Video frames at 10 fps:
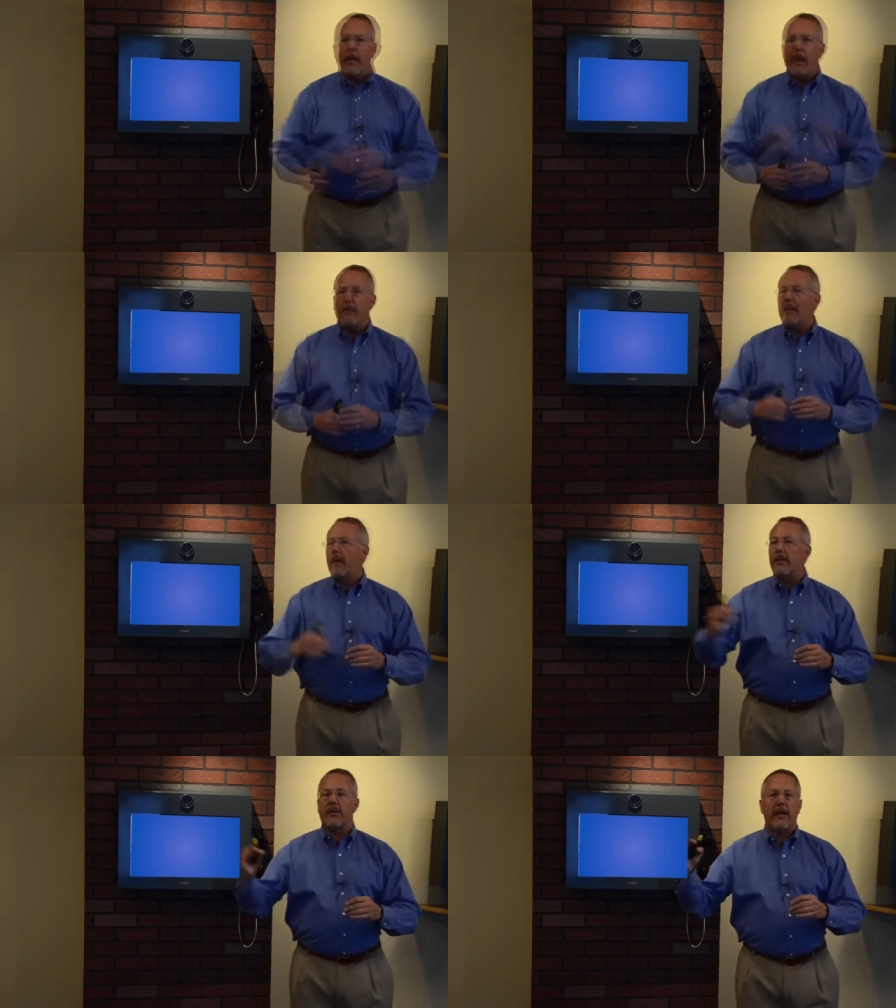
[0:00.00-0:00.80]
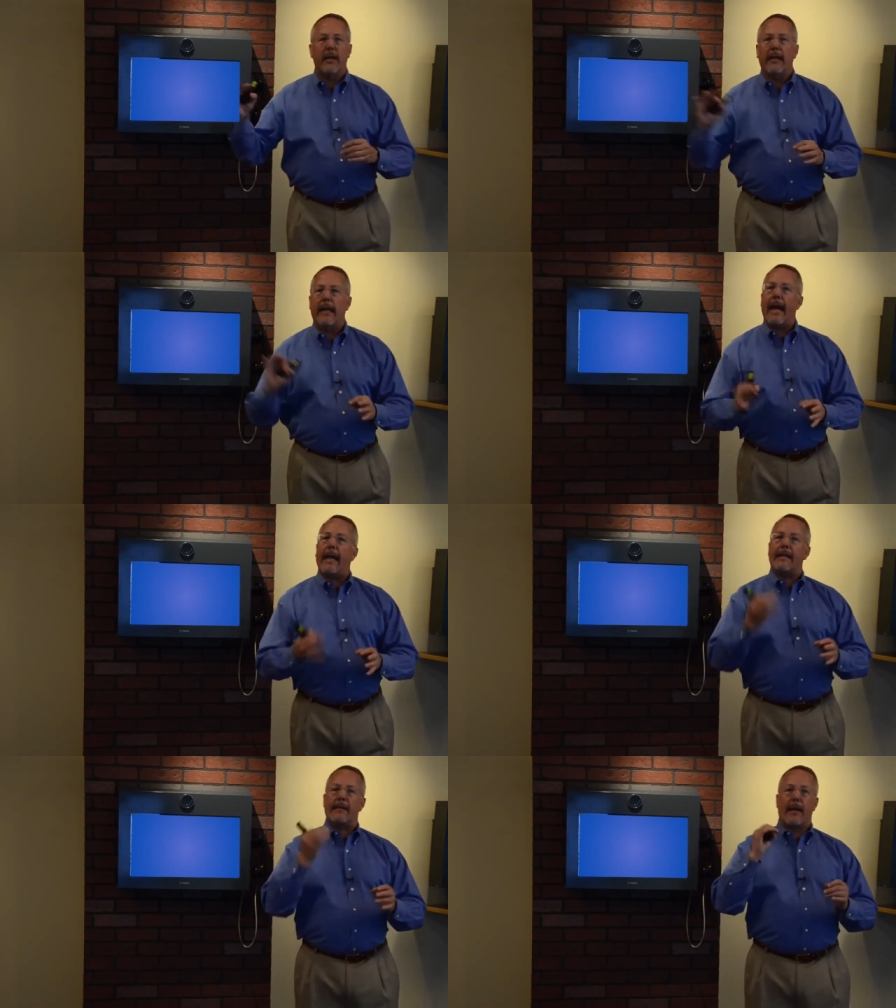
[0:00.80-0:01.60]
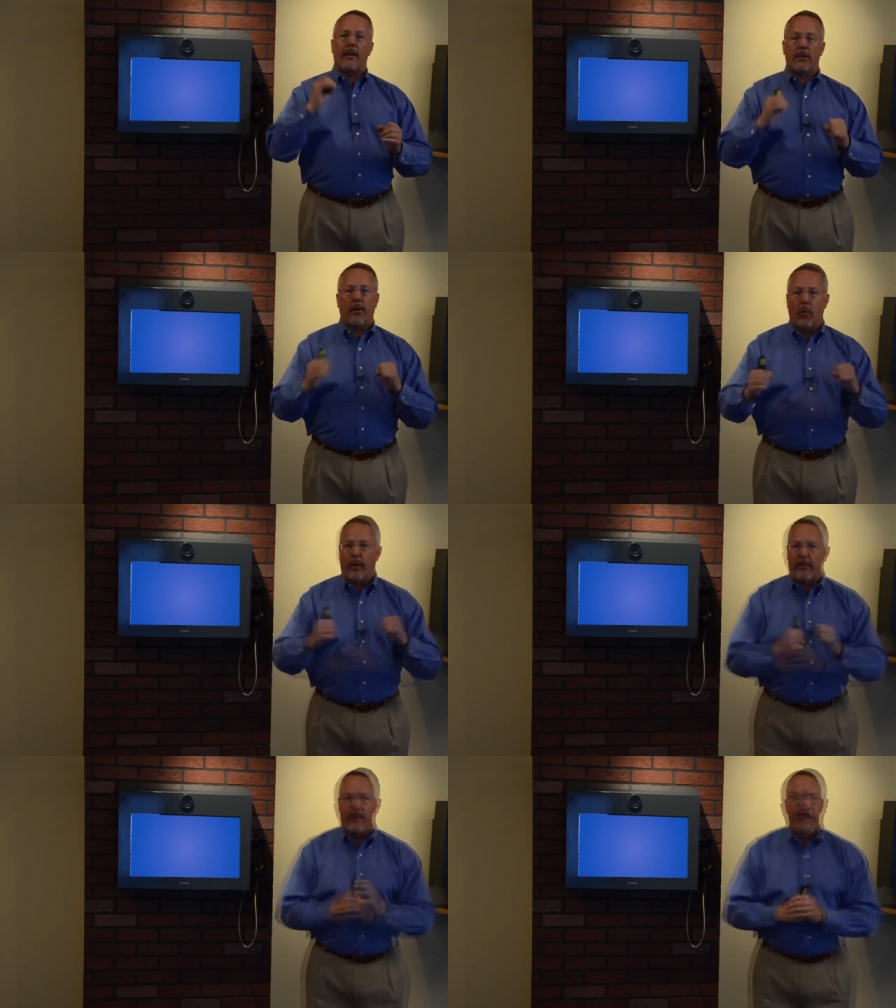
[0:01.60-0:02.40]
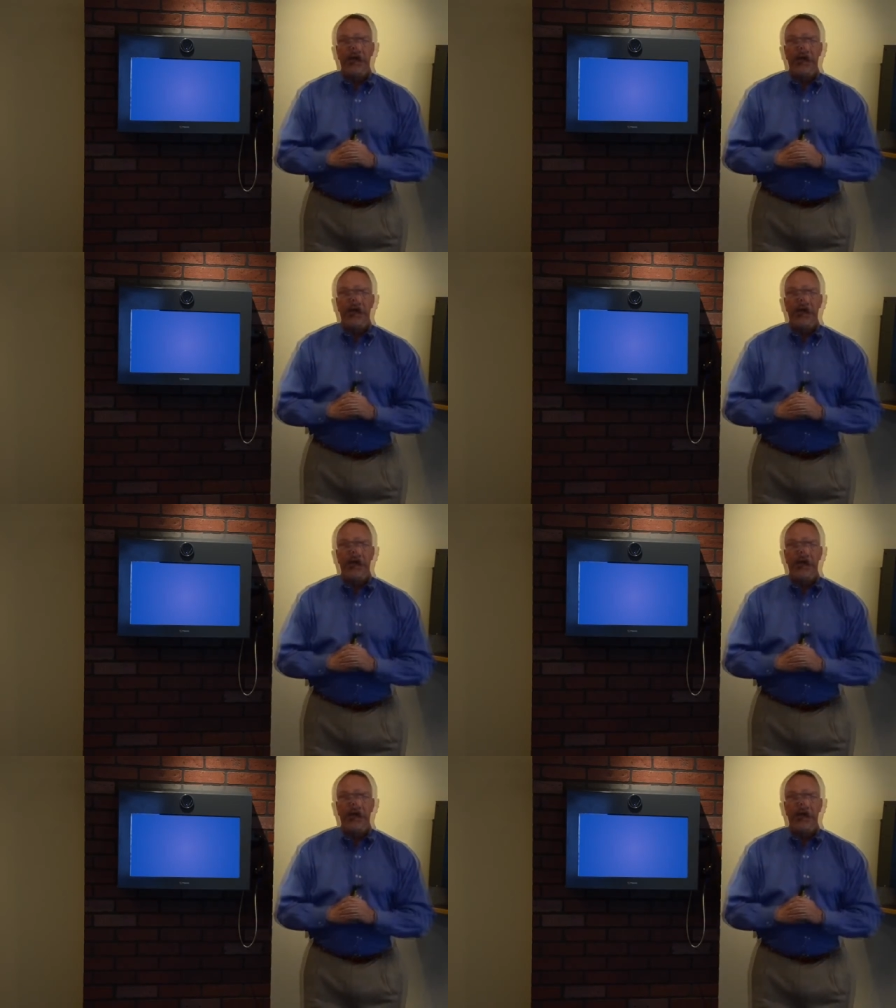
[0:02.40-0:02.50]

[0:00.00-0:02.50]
Maybe they're seeing gang signs on one of the